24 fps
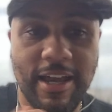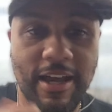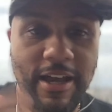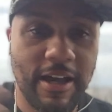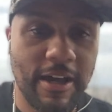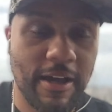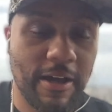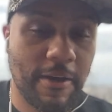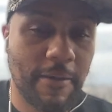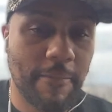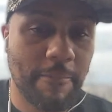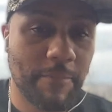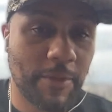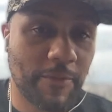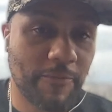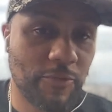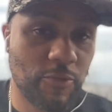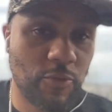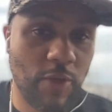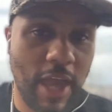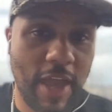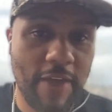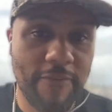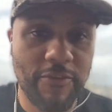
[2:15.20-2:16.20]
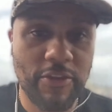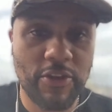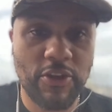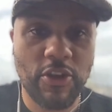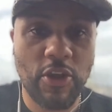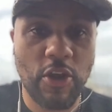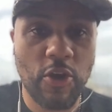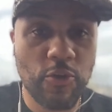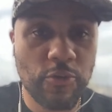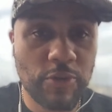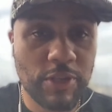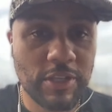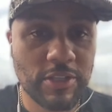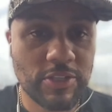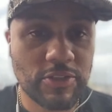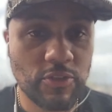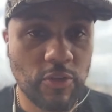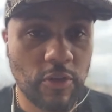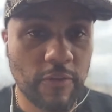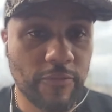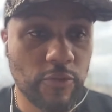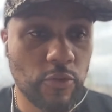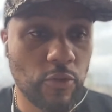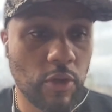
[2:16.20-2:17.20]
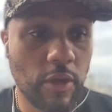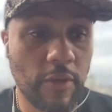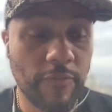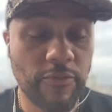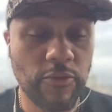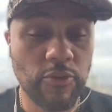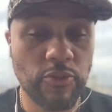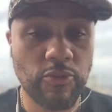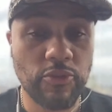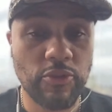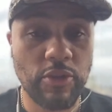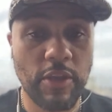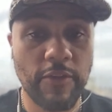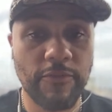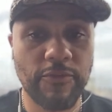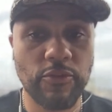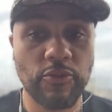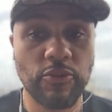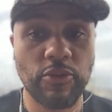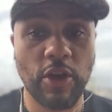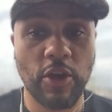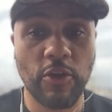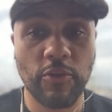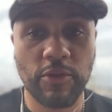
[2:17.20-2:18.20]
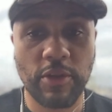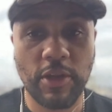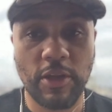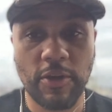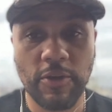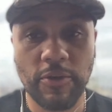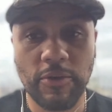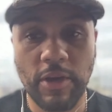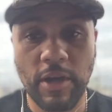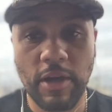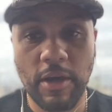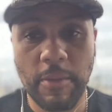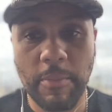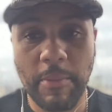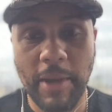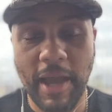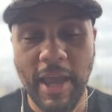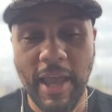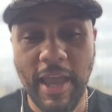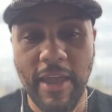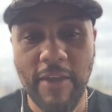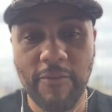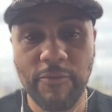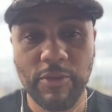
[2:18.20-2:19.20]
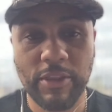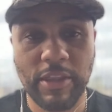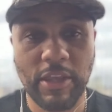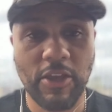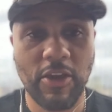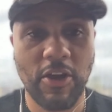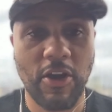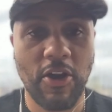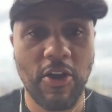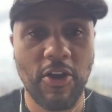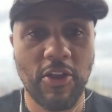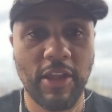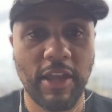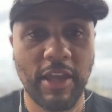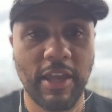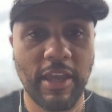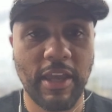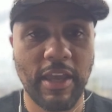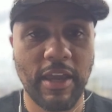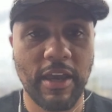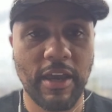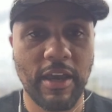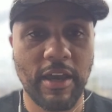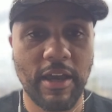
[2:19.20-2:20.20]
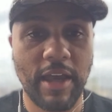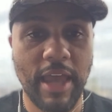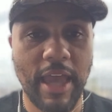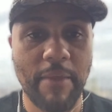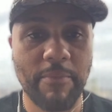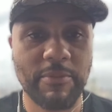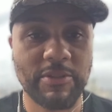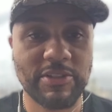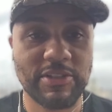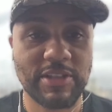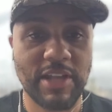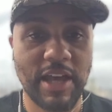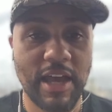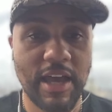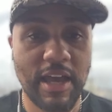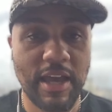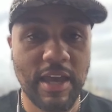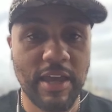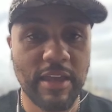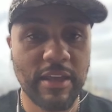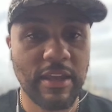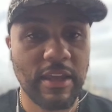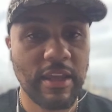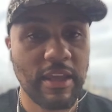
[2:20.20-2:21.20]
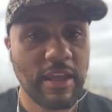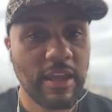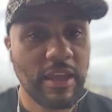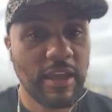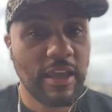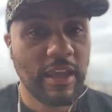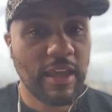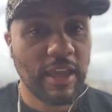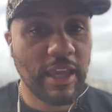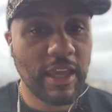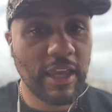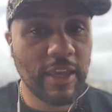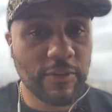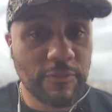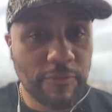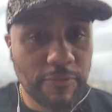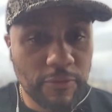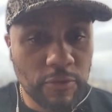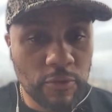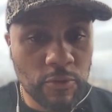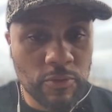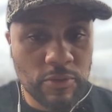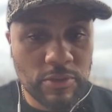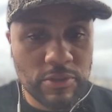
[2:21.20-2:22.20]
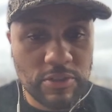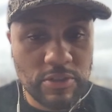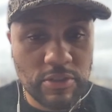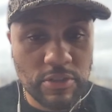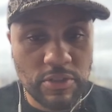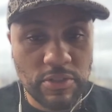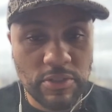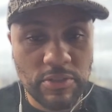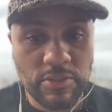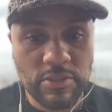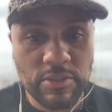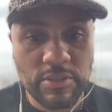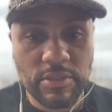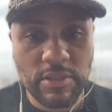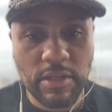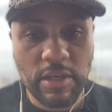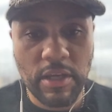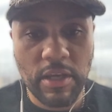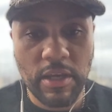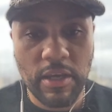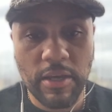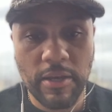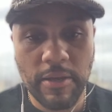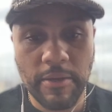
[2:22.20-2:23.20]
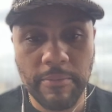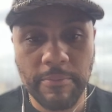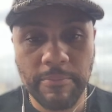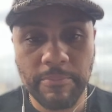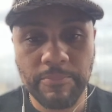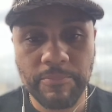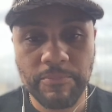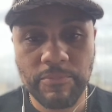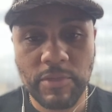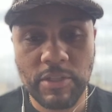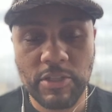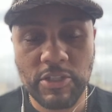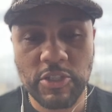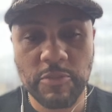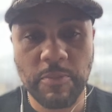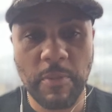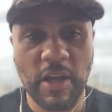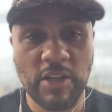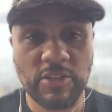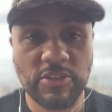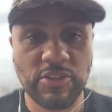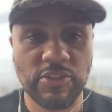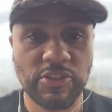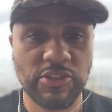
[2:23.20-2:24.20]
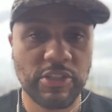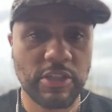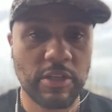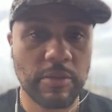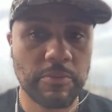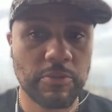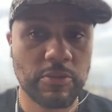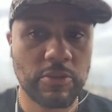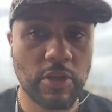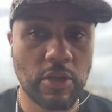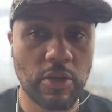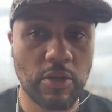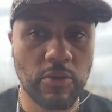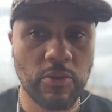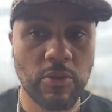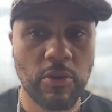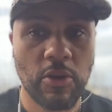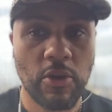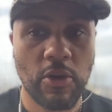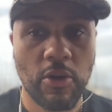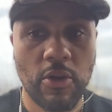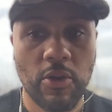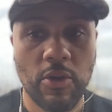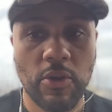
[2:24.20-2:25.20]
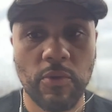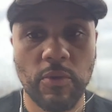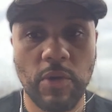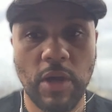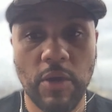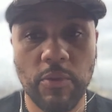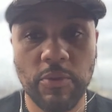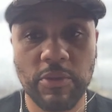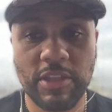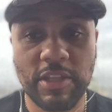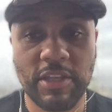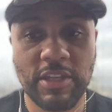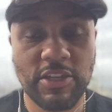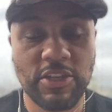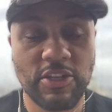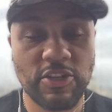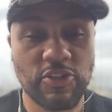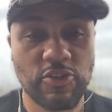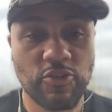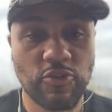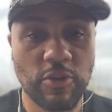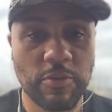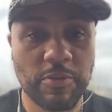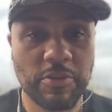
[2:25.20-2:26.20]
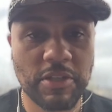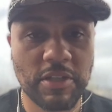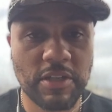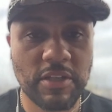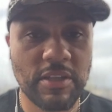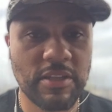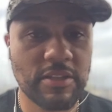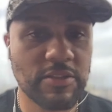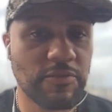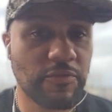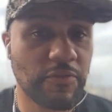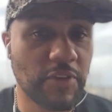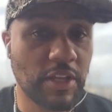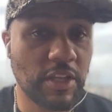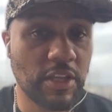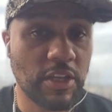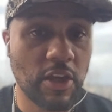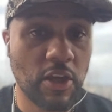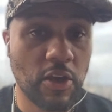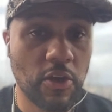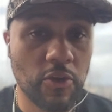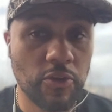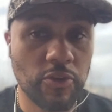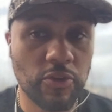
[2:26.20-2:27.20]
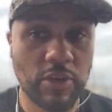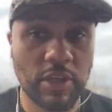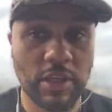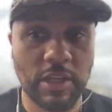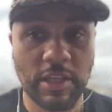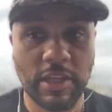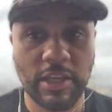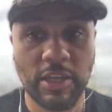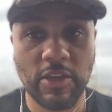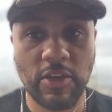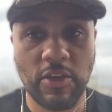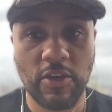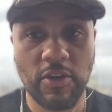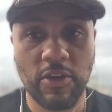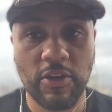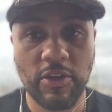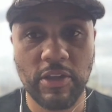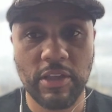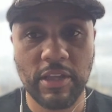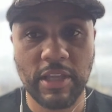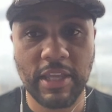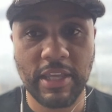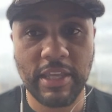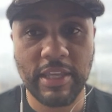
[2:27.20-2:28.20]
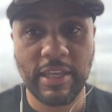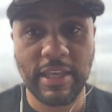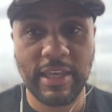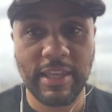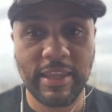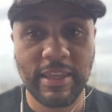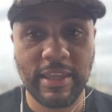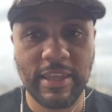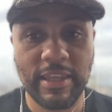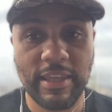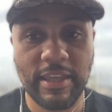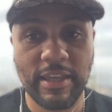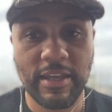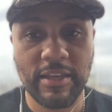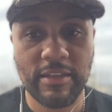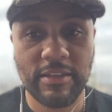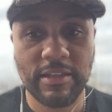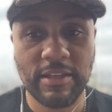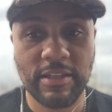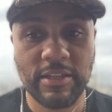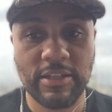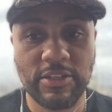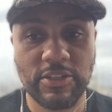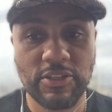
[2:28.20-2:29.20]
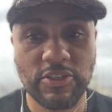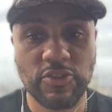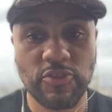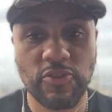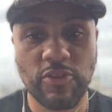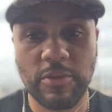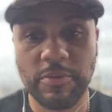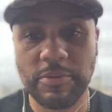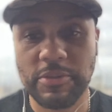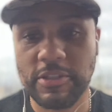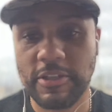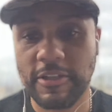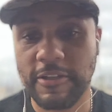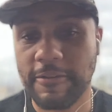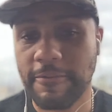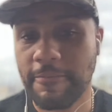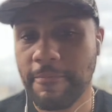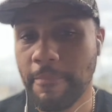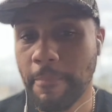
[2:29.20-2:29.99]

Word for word: Um, if you haven't noticed, or if you if you if you don't know, um, I have what they call a uh, Amazon influencers uh, sponsorship. So, well, within the description of this video, you can link on link in the uh, in the description,